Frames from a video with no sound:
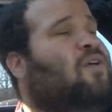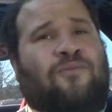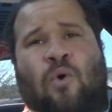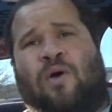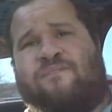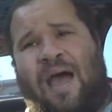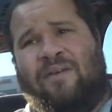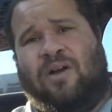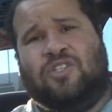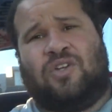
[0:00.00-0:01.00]
$400 or
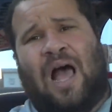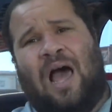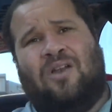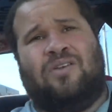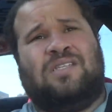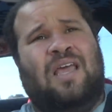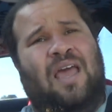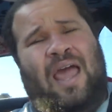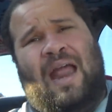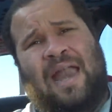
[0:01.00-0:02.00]
$500,
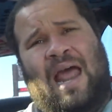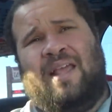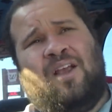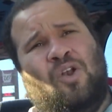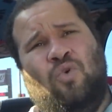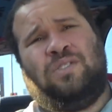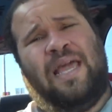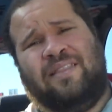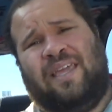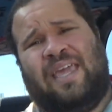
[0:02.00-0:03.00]
and that includes
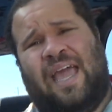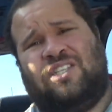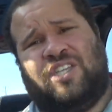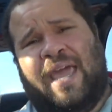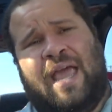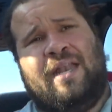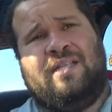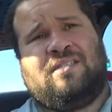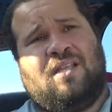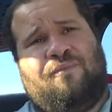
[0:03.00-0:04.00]
like the catch can
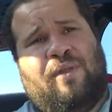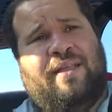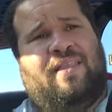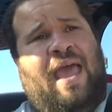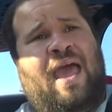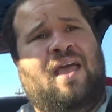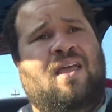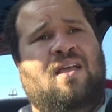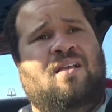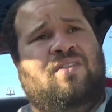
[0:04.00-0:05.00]
and stuff like that.
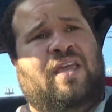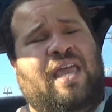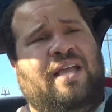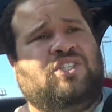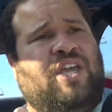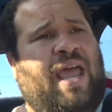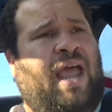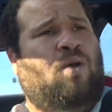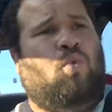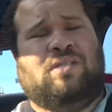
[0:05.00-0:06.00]
The catch
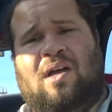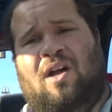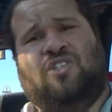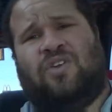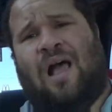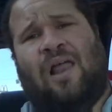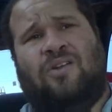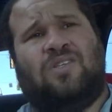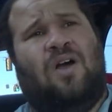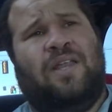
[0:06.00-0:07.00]
can was
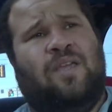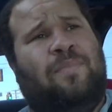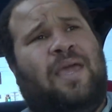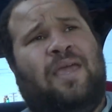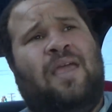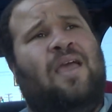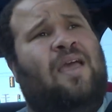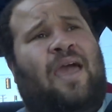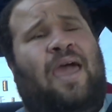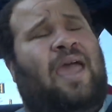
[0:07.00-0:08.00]
$100 on eBay,
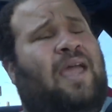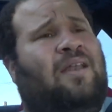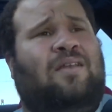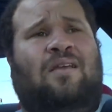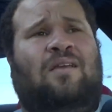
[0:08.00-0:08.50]
and